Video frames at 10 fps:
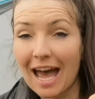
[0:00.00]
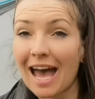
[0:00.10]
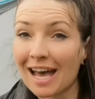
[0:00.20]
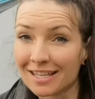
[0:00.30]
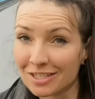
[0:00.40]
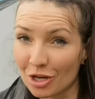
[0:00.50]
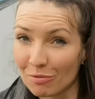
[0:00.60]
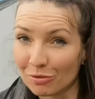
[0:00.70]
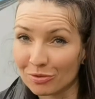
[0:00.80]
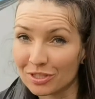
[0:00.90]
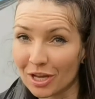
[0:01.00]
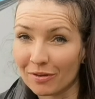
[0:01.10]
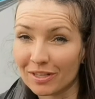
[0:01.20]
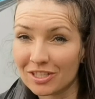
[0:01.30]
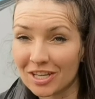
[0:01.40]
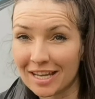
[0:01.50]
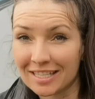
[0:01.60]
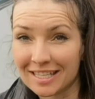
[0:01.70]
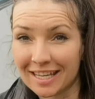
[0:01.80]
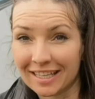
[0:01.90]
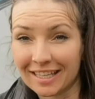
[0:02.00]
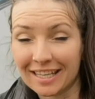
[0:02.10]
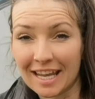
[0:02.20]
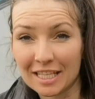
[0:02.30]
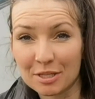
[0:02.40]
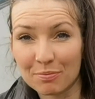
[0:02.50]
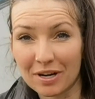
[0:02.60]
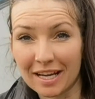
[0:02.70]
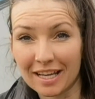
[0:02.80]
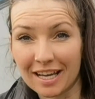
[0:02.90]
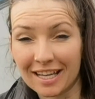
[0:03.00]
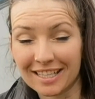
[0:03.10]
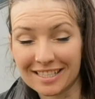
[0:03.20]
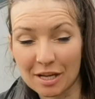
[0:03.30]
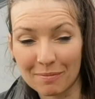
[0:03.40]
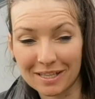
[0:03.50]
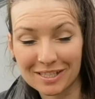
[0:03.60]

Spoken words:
and I'm also chasing late spring, early summer.